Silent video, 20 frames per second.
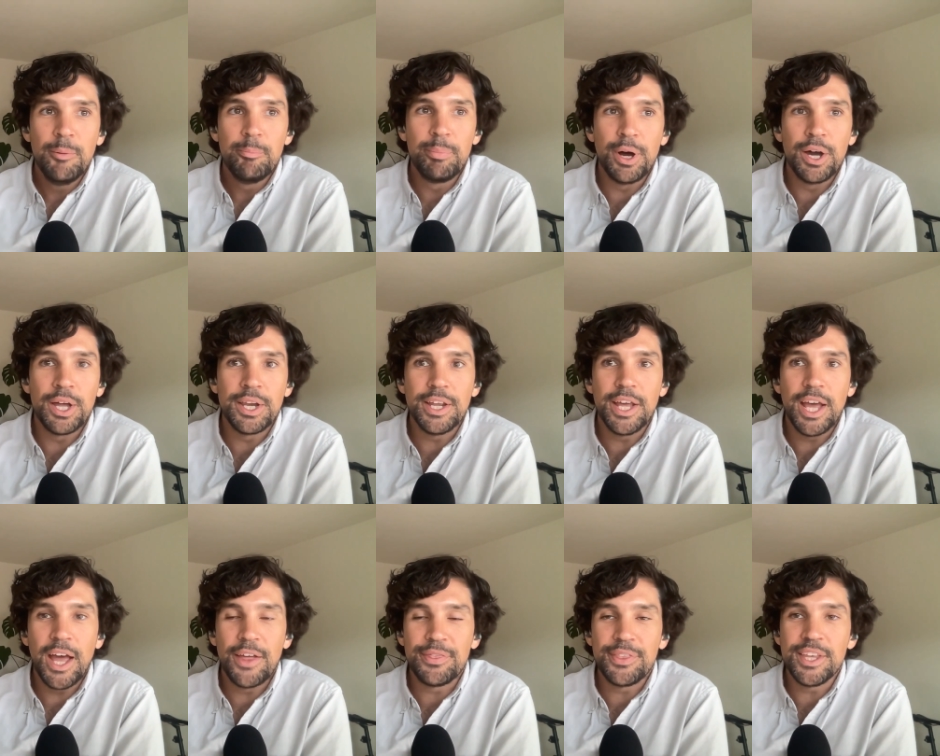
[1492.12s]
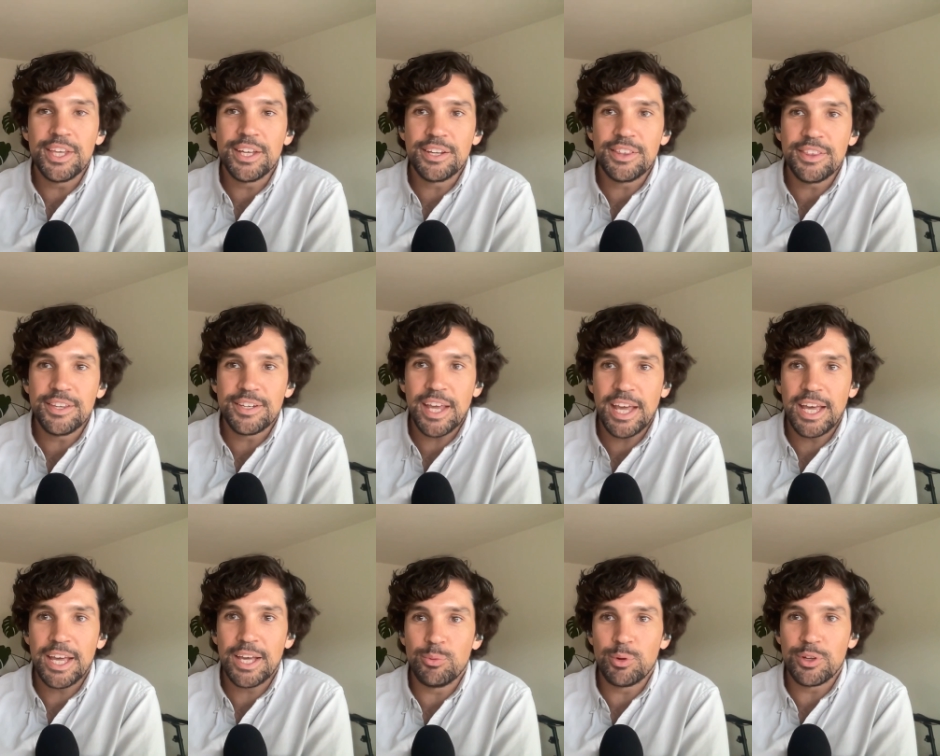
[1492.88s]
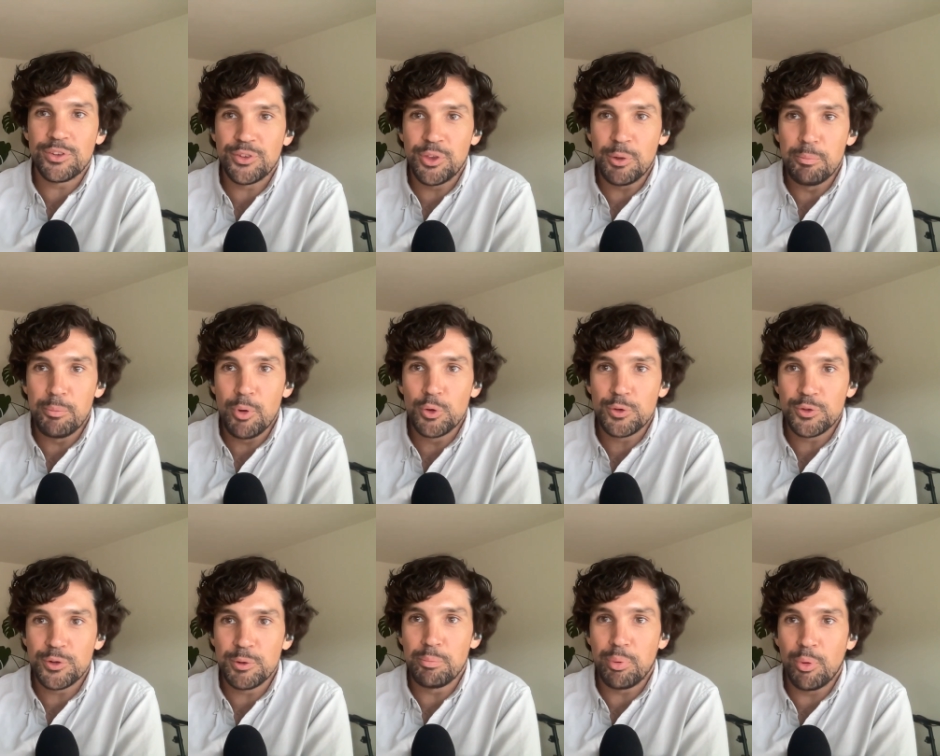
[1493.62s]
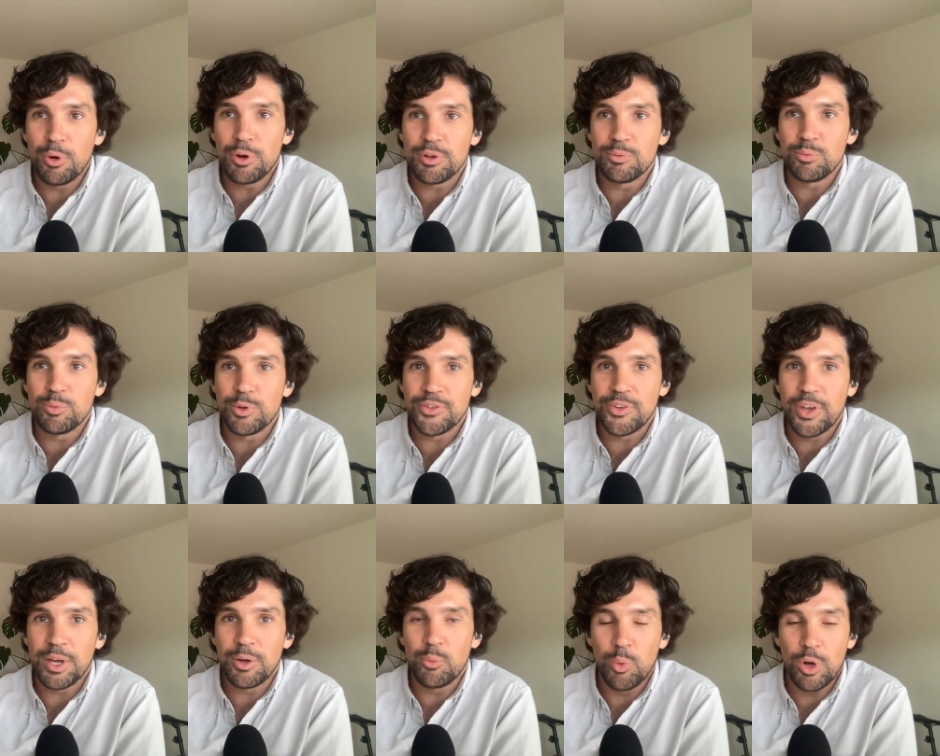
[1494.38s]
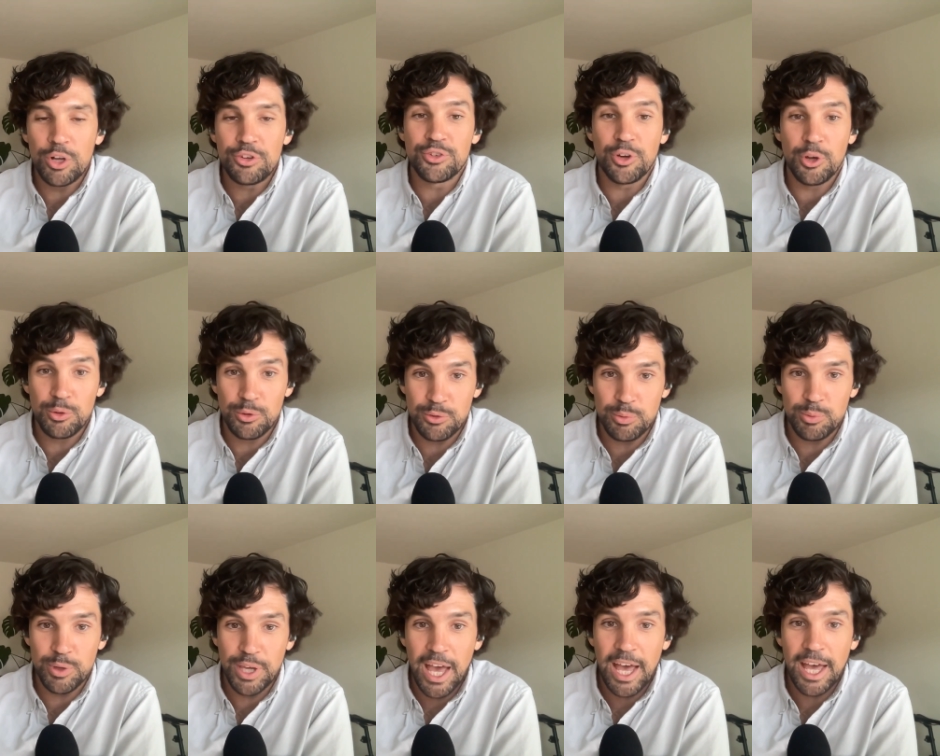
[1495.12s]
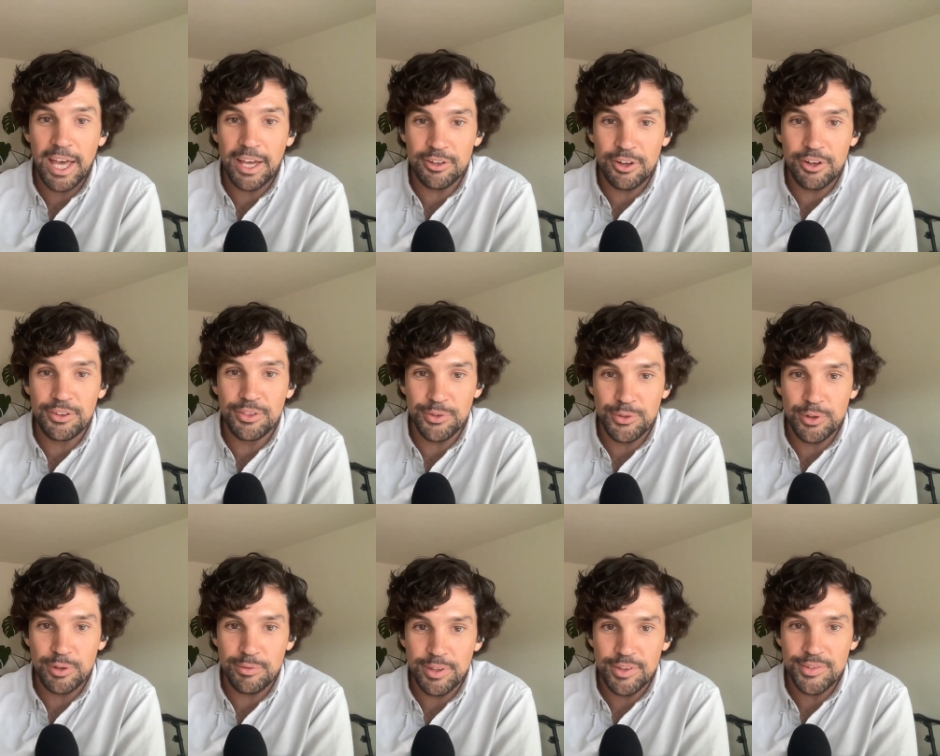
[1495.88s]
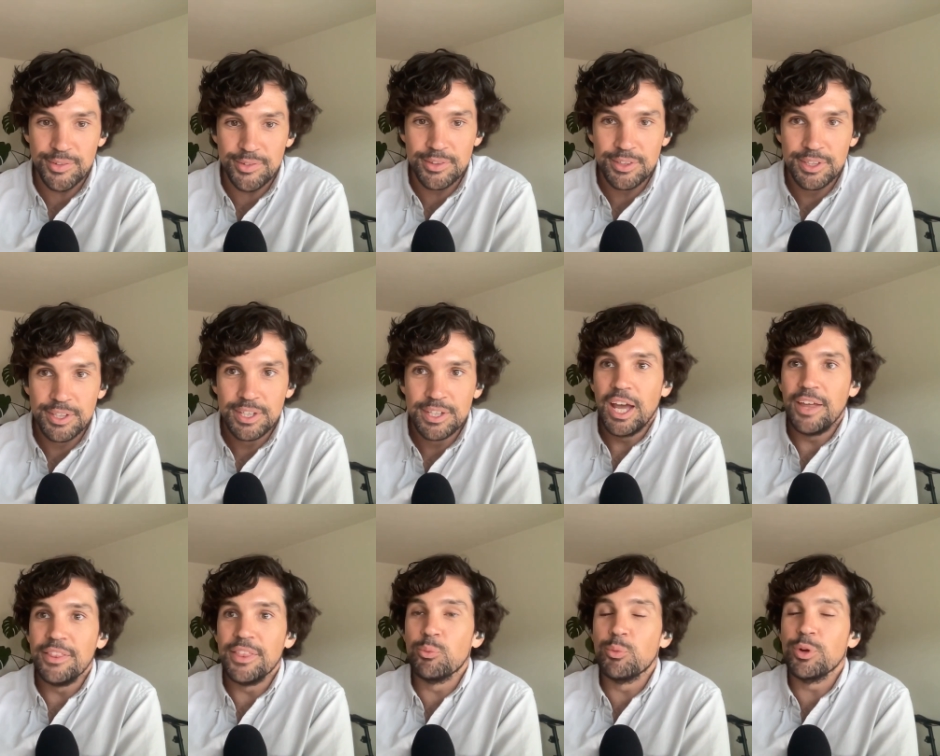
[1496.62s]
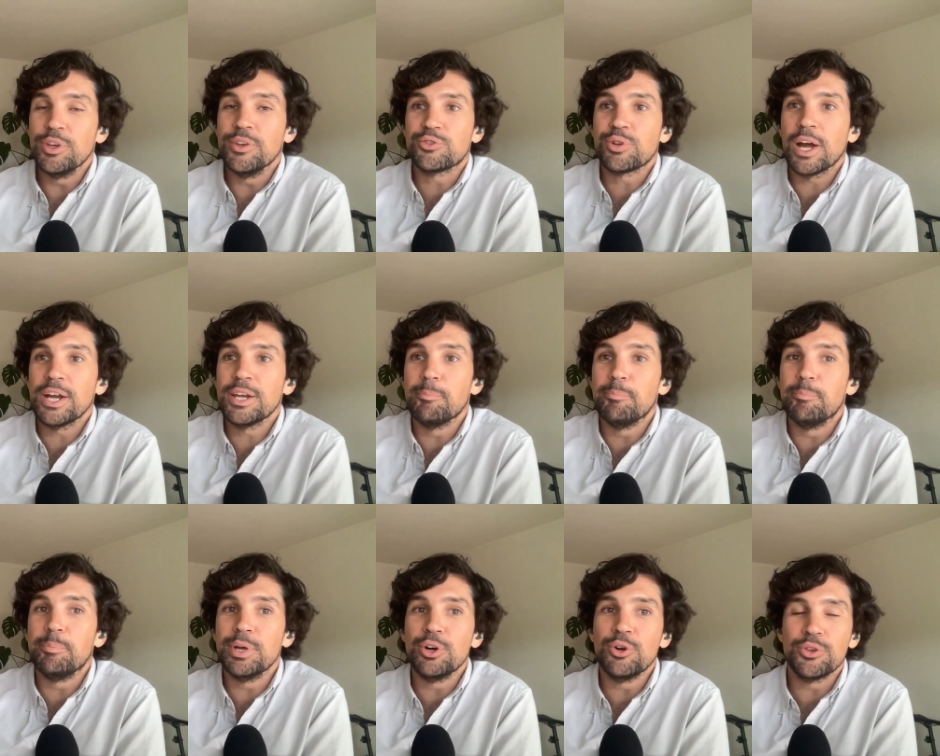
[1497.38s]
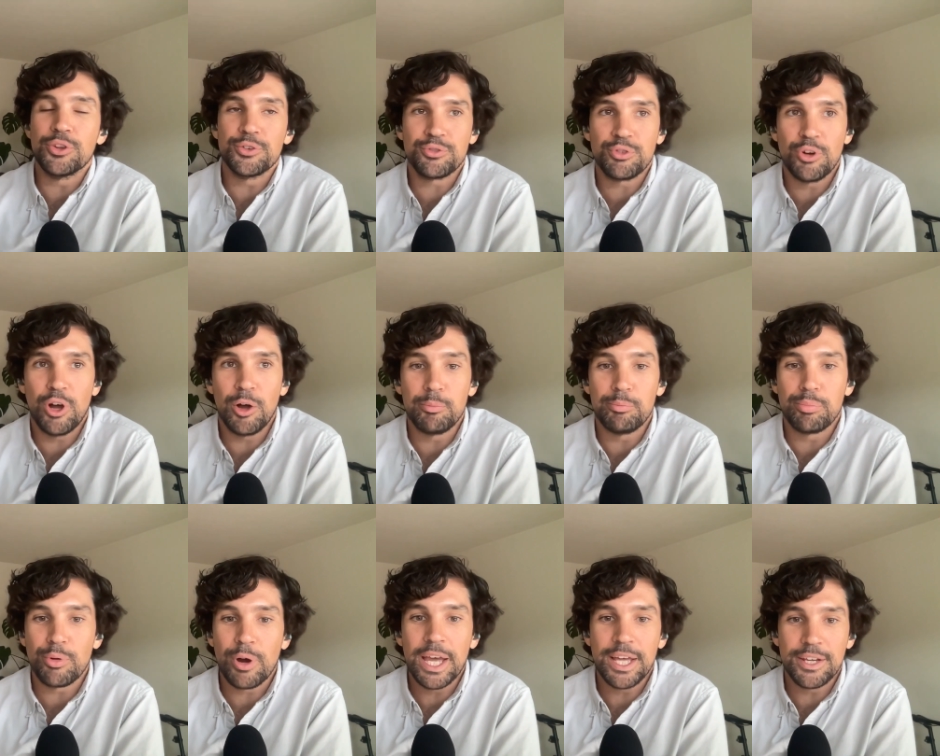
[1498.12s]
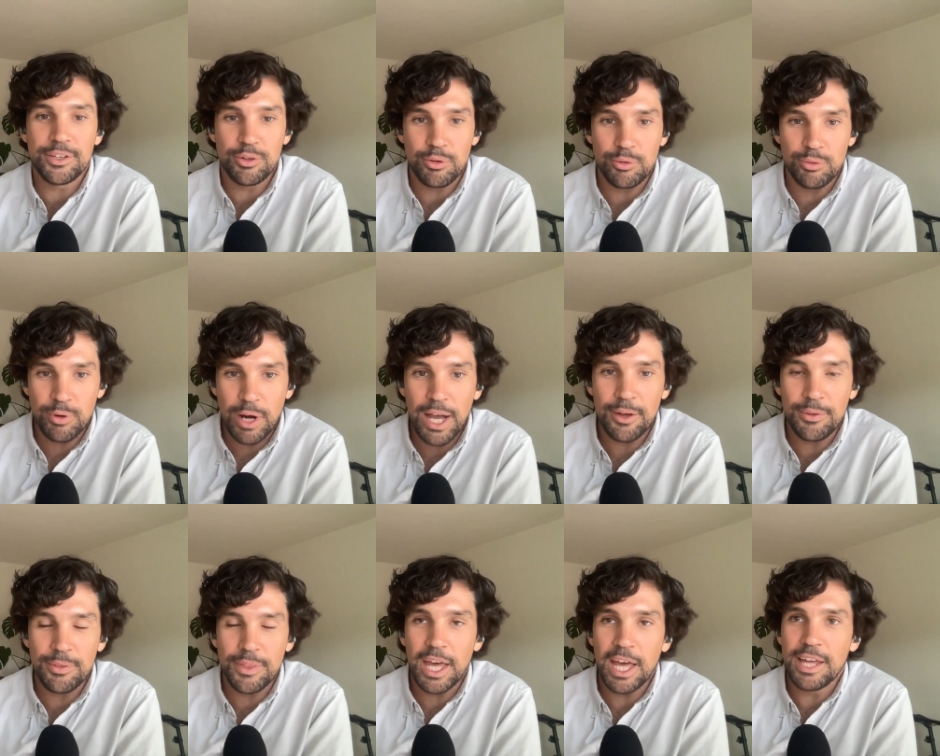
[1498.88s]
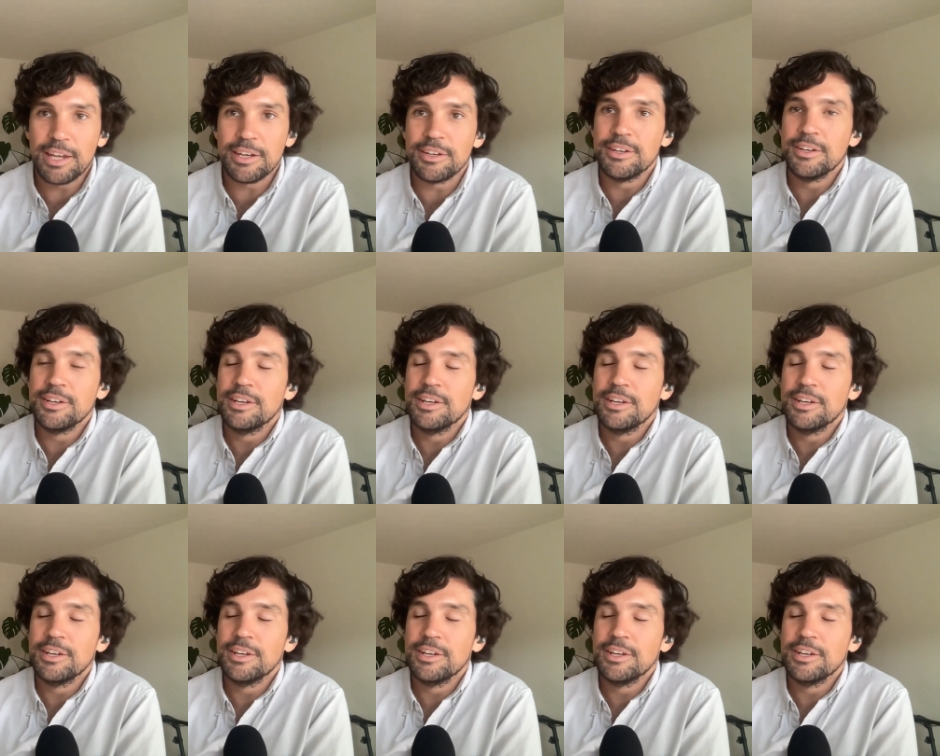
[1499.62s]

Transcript: But at the end of the day, what's the most important was like what shows we had on the service. And then we tried to build a strong brand around that.